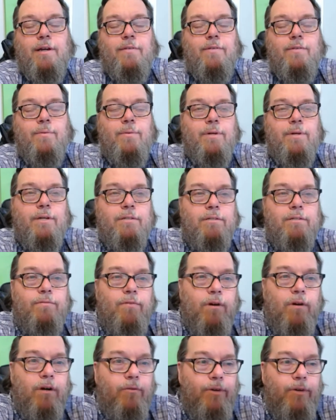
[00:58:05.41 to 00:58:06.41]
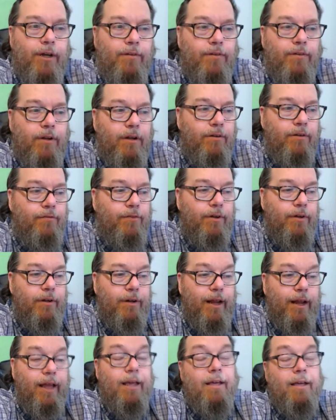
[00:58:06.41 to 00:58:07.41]
Everyone gets involved. We have a lot of
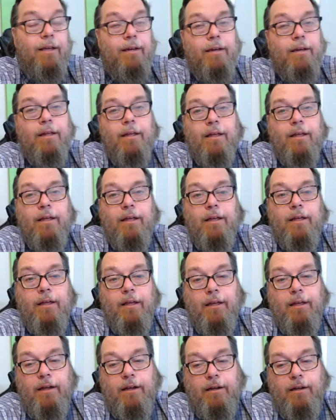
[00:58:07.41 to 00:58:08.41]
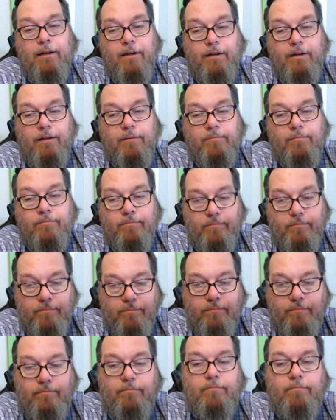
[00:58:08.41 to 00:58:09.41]
fun. And um,
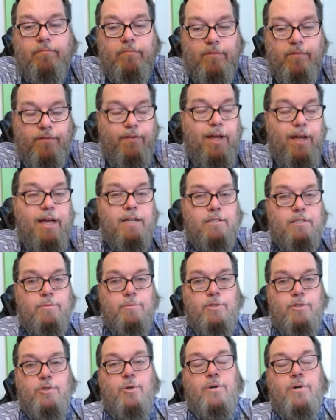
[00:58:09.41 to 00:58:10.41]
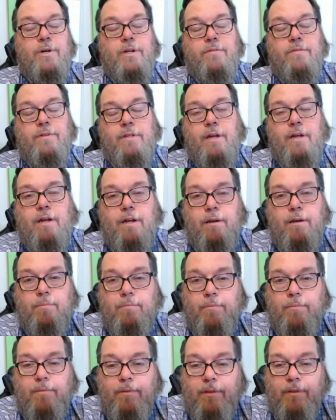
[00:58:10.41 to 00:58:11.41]
the vast majority of the
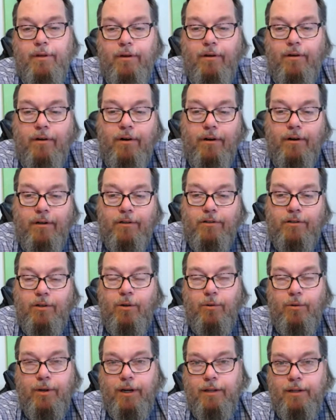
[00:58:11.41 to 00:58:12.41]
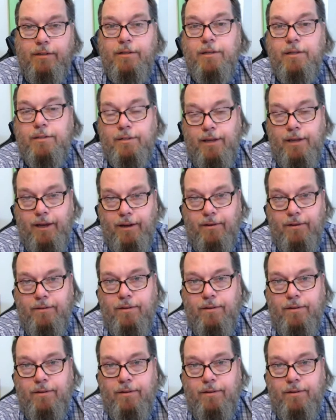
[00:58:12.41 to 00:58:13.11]
time, the art is sold at a discount.